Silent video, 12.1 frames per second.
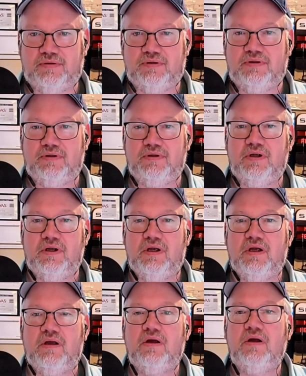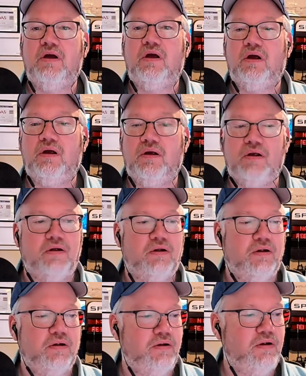Yeah. Oh, do do a teaser. Go
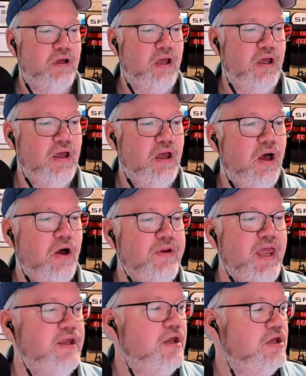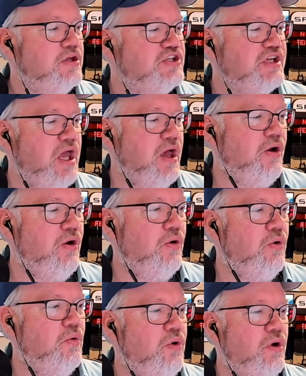ahead. Okay,
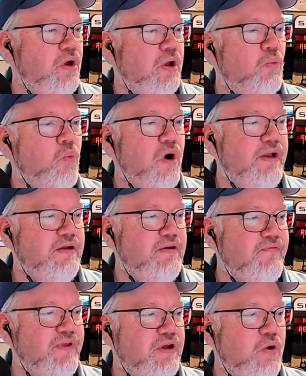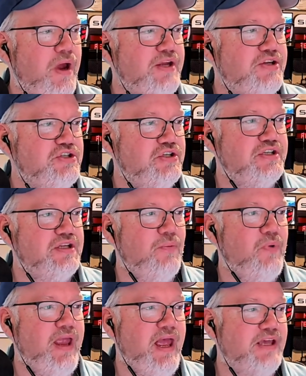so one of the questions that
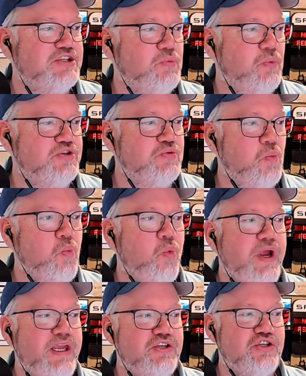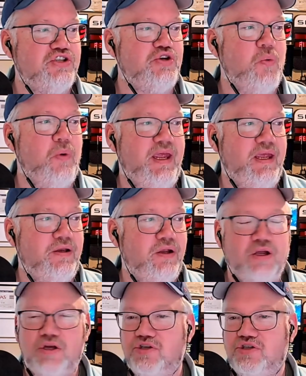we asked was which twit
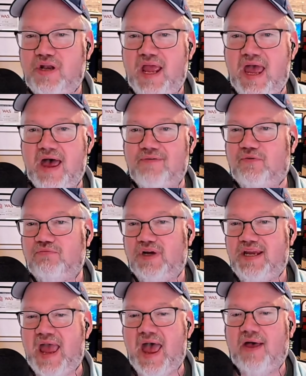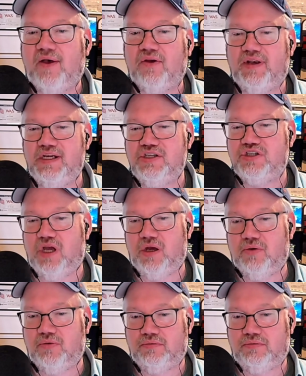should have a reality show?